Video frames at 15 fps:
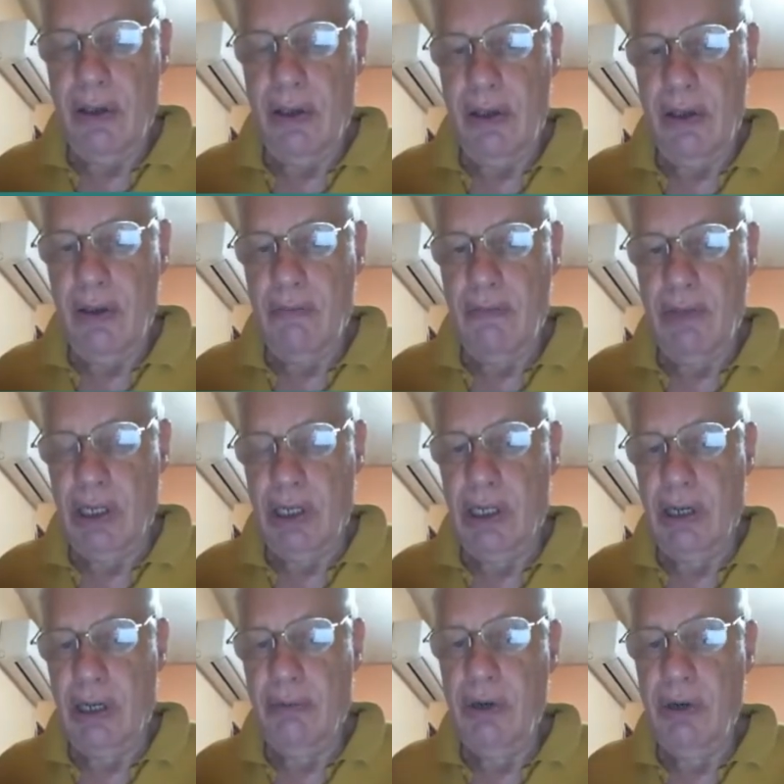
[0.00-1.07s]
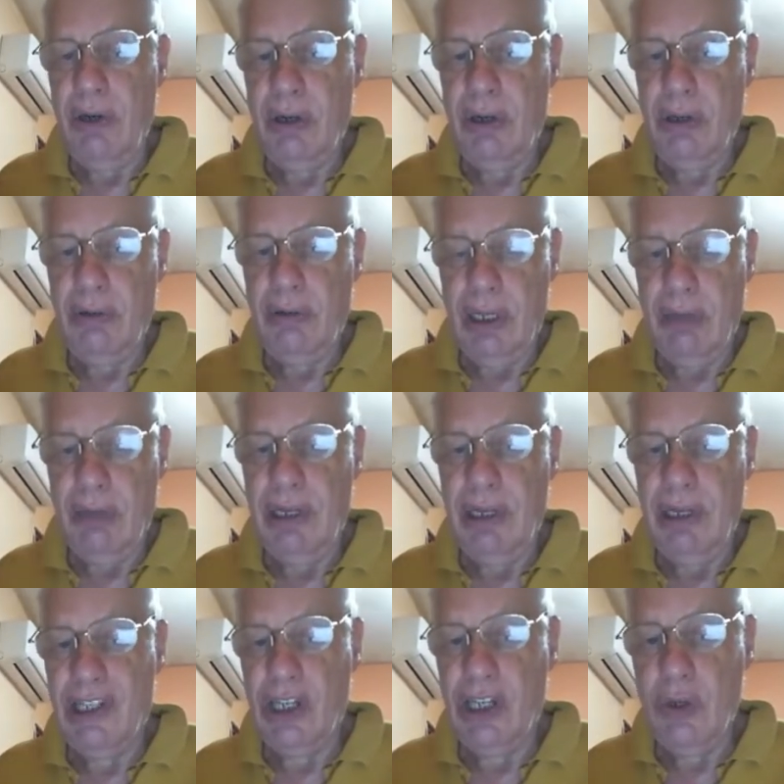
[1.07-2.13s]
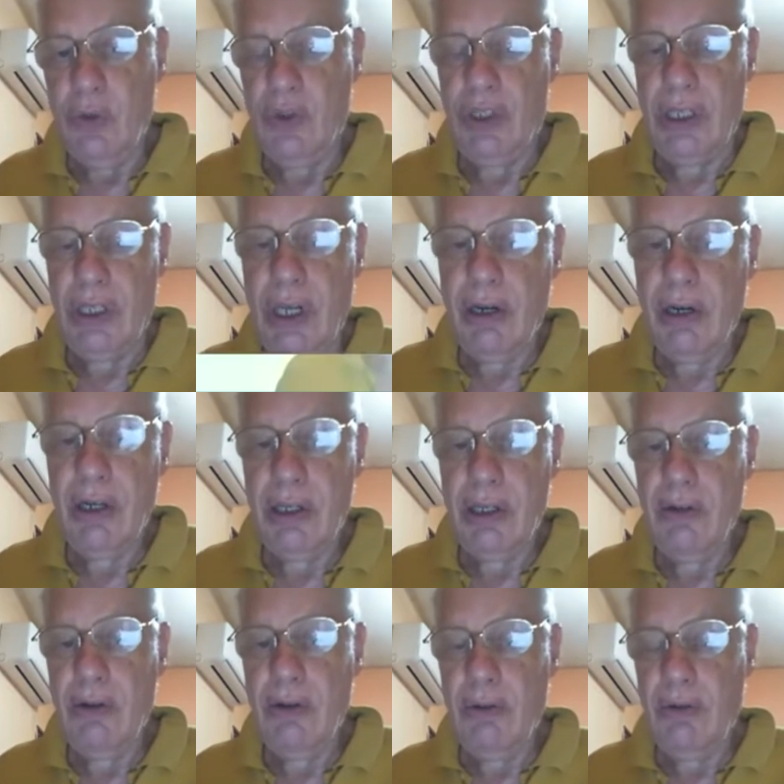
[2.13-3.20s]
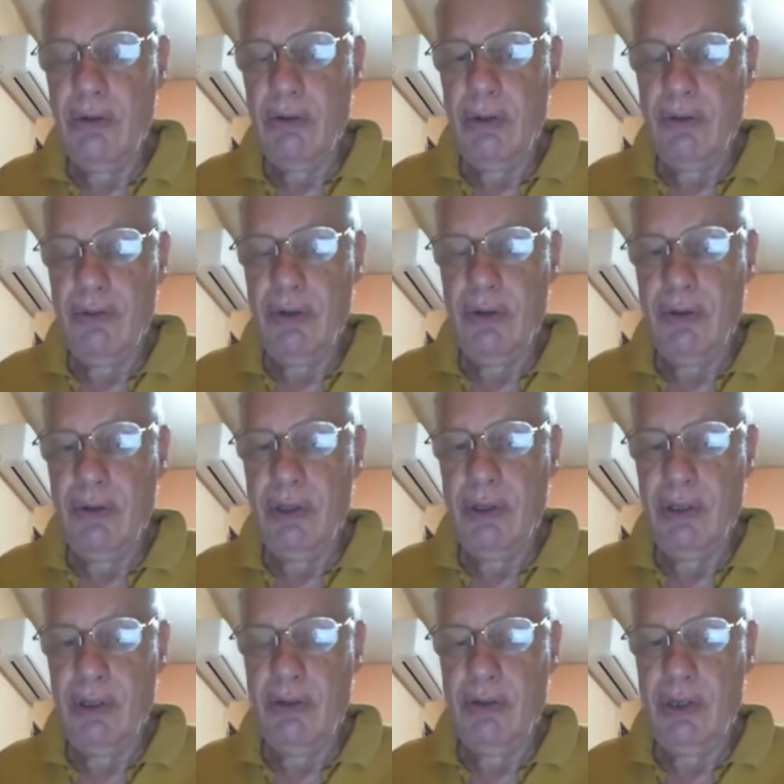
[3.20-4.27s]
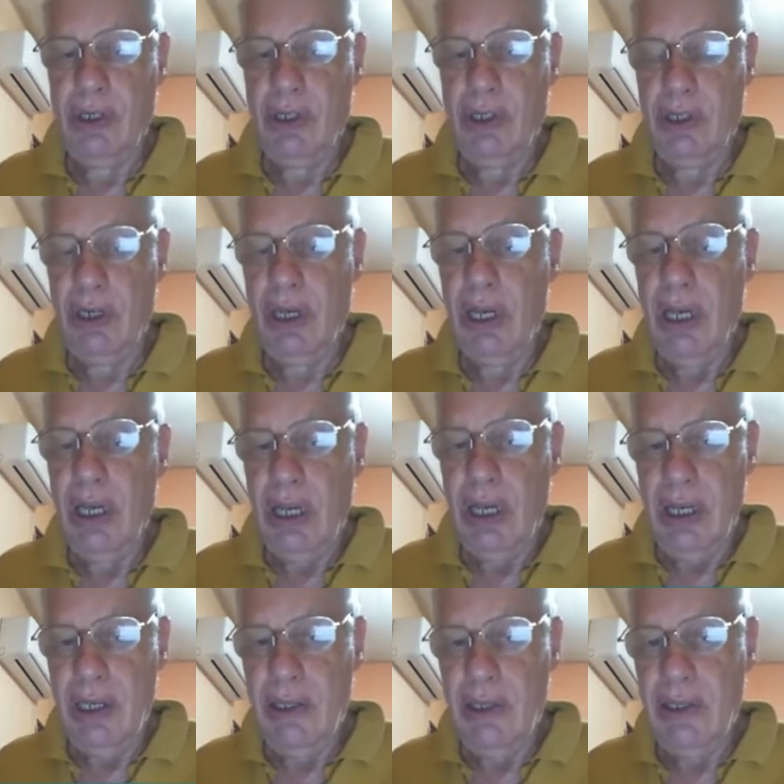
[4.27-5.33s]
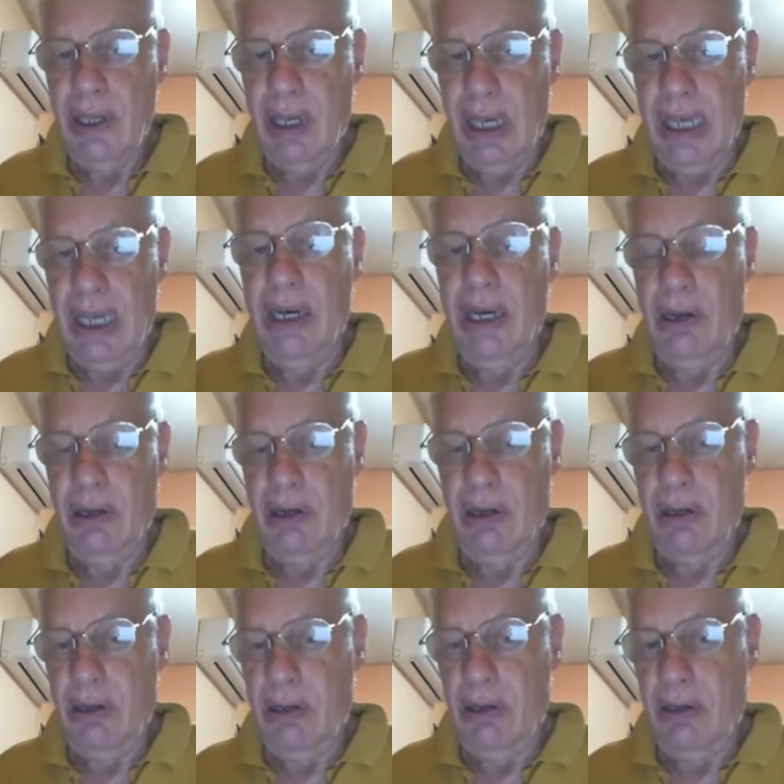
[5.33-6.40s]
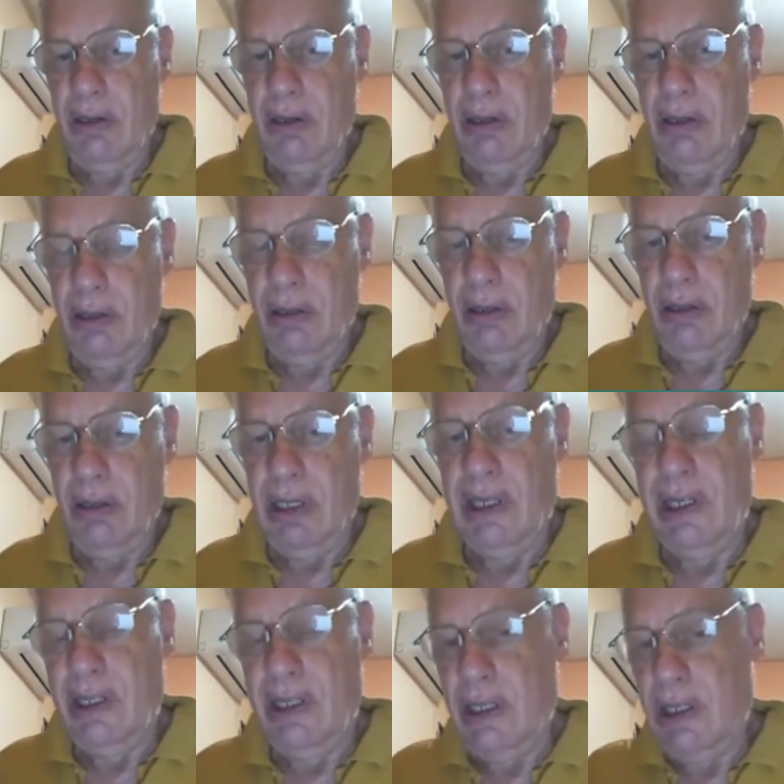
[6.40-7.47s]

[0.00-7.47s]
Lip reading: matching number, namely its new star, as you know, if you know this notation, is n, at least n.